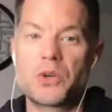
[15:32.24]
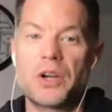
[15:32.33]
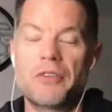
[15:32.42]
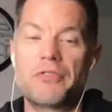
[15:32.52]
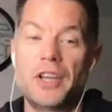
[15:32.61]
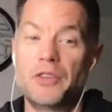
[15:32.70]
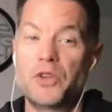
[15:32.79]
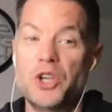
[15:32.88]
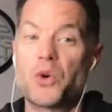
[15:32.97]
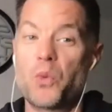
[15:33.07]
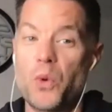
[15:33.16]
if in
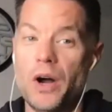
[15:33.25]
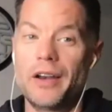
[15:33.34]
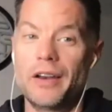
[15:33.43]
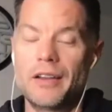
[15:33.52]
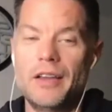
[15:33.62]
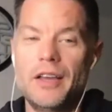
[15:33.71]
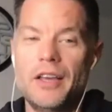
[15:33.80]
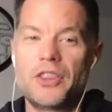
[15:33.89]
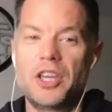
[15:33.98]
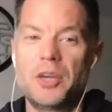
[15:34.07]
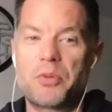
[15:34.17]
year one,
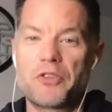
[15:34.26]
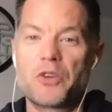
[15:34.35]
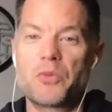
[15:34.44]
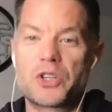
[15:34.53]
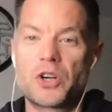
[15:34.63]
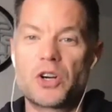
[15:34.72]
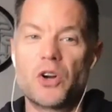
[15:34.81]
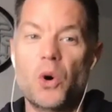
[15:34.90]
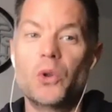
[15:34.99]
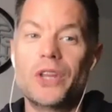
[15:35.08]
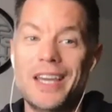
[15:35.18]
the preferred return
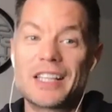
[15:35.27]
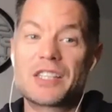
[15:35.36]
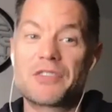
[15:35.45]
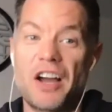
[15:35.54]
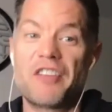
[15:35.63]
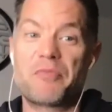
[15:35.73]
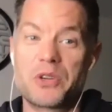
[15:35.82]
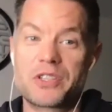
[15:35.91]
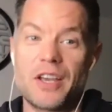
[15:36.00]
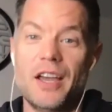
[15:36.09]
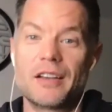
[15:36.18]
only hits
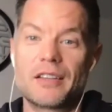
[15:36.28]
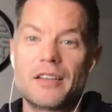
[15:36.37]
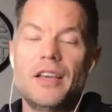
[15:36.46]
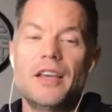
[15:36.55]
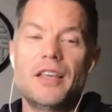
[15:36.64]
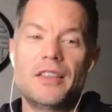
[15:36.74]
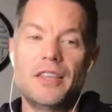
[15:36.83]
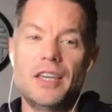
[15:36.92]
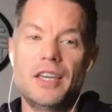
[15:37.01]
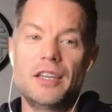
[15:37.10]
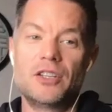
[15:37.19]
5%,
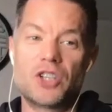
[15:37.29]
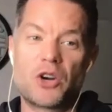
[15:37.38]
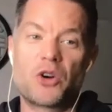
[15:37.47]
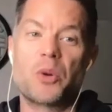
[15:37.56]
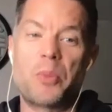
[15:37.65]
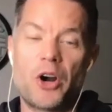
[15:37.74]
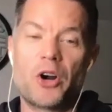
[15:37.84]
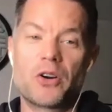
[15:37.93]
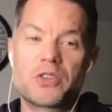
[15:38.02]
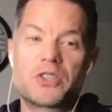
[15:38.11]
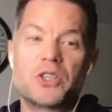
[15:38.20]
the general
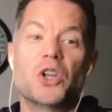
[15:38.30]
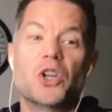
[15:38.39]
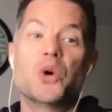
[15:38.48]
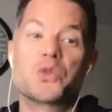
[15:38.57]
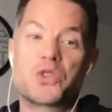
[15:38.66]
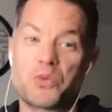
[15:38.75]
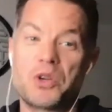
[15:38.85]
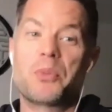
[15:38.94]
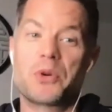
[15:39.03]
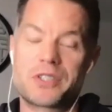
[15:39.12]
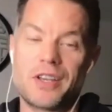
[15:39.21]
partner still owes
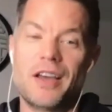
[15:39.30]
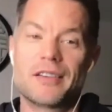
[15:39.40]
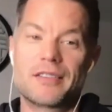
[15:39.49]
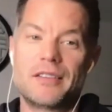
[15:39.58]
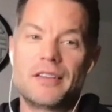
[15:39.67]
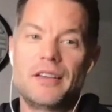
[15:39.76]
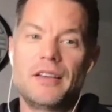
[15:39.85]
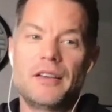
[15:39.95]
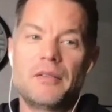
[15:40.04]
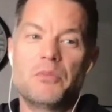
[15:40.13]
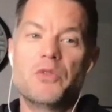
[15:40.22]
3%
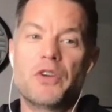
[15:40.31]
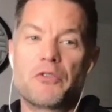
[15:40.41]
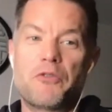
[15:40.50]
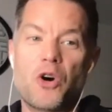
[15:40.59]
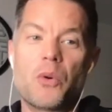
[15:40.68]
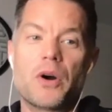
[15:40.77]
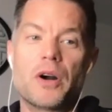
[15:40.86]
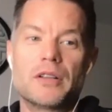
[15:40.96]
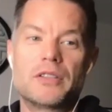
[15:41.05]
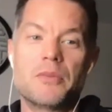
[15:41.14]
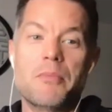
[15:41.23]
moving
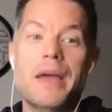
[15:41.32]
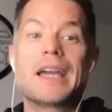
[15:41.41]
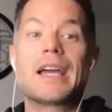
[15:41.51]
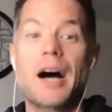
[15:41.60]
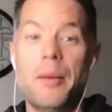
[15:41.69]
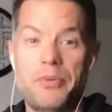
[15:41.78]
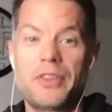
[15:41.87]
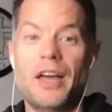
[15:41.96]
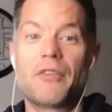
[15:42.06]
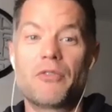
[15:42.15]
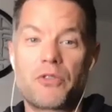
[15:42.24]
forward to make up
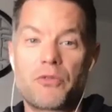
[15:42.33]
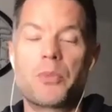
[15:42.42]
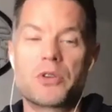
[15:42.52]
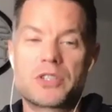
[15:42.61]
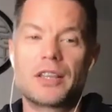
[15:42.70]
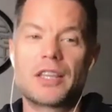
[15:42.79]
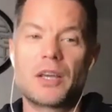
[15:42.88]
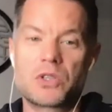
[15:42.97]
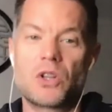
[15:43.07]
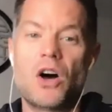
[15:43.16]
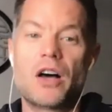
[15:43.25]
that 3% that
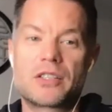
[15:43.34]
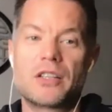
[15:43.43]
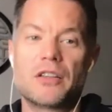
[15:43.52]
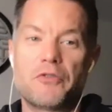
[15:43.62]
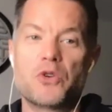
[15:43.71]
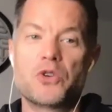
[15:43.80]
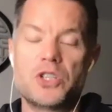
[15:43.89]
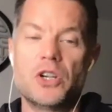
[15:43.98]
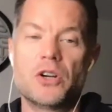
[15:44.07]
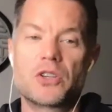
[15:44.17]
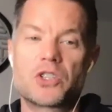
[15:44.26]
was lost in the first
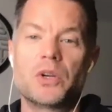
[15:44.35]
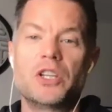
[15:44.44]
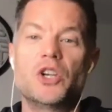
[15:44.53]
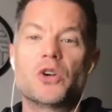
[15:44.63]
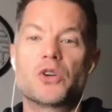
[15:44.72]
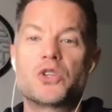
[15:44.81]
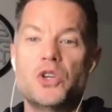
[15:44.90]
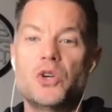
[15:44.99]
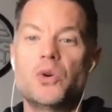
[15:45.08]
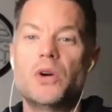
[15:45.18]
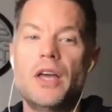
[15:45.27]
year. So in year
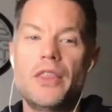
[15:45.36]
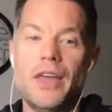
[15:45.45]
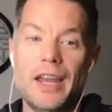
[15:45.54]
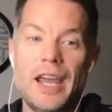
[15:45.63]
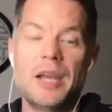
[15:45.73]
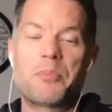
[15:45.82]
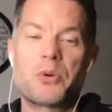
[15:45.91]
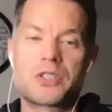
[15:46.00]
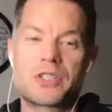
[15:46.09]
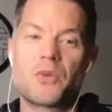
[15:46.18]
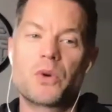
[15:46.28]
two, that
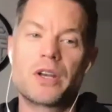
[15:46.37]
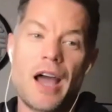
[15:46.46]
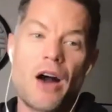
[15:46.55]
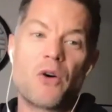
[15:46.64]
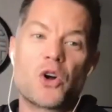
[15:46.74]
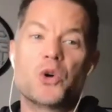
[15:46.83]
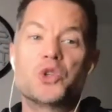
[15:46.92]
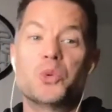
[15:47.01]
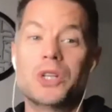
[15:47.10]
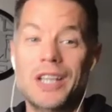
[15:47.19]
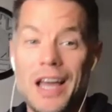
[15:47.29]
8% would now go to
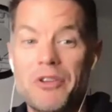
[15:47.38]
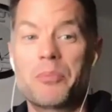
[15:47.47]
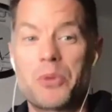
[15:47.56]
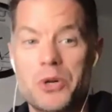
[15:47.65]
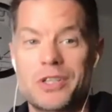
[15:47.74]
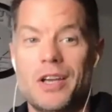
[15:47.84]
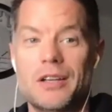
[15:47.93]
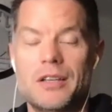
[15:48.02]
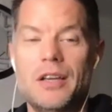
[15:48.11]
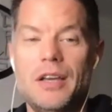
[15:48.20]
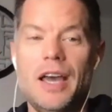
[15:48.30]
11%.
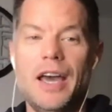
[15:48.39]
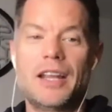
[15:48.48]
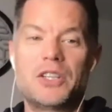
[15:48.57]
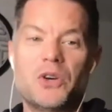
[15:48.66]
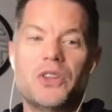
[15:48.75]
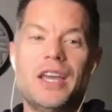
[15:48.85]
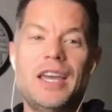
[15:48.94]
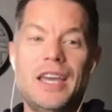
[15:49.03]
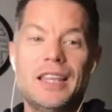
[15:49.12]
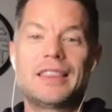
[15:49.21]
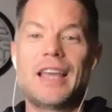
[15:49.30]
And until they
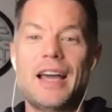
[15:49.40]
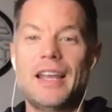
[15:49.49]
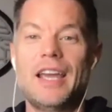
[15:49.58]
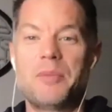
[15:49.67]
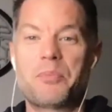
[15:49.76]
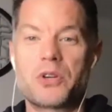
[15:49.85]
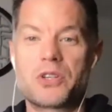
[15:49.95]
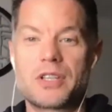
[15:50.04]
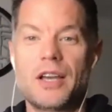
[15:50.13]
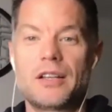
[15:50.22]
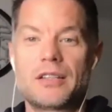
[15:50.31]
hit that
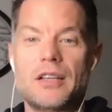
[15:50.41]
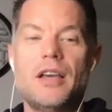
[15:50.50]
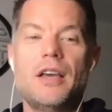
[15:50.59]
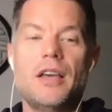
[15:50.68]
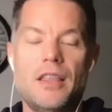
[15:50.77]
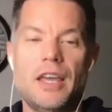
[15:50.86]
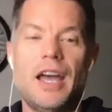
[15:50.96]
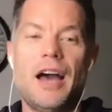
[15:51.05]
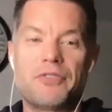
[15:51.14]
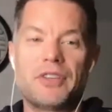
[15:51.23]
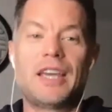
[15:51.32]
8%, they
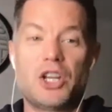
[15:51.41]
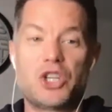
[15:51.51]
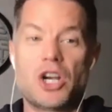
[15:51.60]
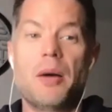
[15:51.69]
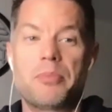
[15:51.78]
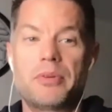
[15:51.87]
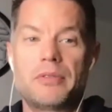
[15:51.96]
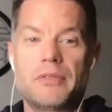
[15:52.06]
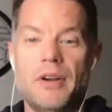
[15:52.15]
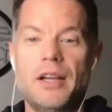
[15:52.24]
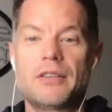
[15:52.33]
have to catch up.
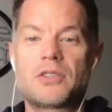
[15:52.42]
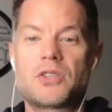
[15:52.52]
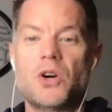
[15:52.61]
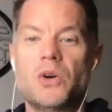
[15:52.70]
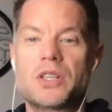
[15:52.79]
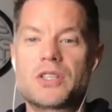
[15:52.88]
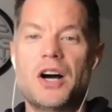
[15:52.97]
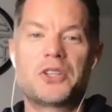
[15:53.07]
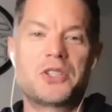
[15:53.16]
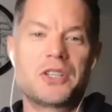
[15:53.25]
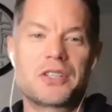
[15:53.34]
Right. So it's
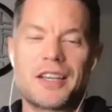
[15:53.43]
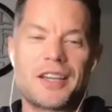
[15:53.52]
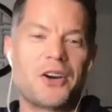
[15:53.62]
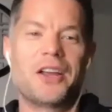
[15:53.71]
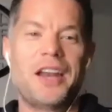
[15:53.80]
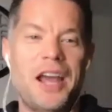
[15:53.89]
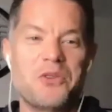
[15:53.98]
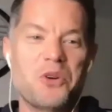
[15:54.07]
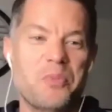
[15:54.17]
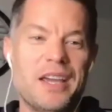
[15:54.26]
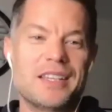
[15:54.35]
not just like on an
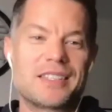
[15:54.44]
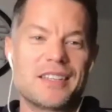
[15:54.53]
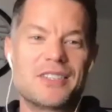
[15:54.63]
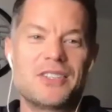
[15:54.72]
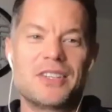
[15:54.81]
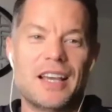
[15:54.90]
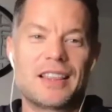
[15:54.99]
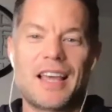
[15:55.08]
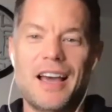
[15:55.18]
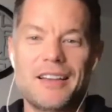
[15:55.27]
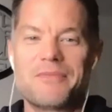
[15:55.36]
annual basis, you get
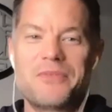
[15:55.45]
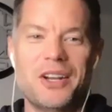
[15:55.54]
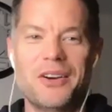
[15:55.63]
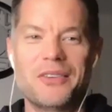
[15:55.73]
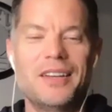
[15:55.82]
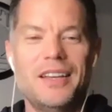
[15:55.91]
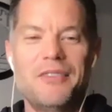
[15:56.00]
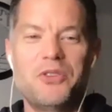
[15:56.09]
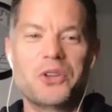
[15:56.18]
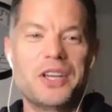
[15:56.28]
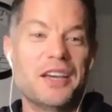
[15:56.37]
that, you know, if
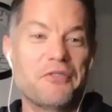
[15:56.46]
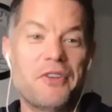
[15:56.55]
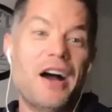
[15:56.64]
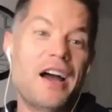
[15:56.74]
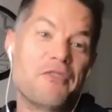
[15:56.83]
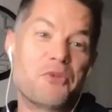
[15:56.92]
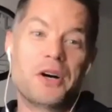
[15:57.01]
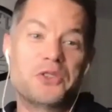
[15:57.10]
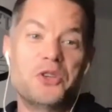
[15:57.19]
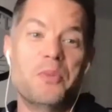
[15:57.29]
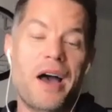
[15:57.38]
you only hit five, well,
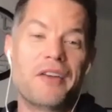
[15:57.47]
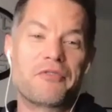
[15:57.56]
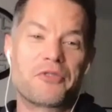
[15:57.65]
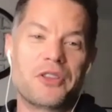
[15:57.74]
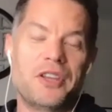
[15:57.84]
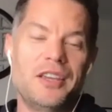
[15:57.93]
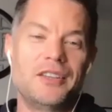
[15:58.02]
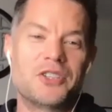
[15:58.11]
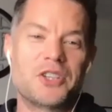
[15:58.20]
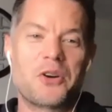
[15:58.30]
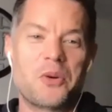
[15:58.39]
too bad for the
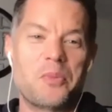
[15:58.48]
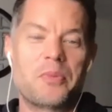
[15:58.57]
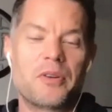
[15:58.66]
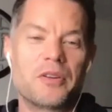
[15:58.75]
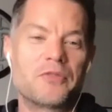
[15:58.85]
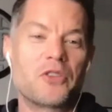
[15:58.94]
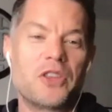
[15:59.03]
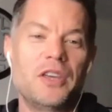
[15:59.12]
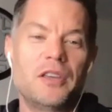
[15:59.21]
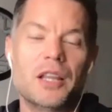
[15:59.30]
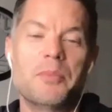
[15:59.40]
general or for
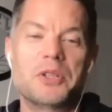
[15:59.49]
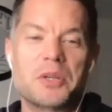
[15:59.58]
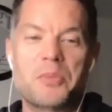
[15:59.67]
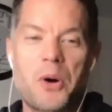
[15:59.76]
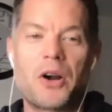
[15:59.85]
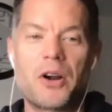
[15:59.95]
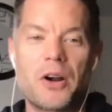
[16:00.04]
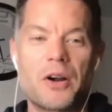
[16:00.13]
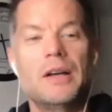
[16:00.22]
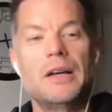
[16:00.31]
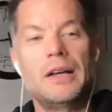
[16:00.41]
the limited
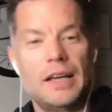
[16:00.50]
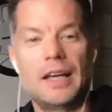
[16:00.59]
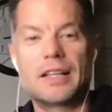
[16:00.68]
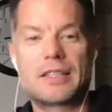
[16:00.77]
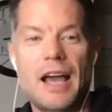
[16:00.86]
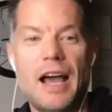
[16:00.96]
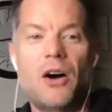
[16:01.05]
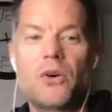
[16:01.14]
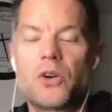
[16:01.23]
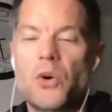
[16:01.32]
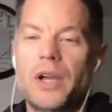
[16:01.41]
partner. It's
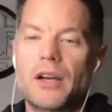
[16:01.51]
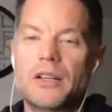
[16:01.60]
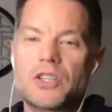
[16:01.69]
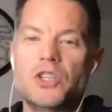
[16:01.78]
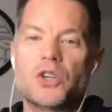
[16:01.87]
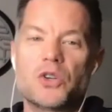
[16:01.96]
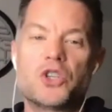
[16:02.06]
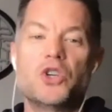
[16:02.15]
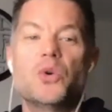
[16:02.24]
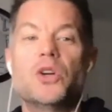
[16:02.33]
now going on to year two and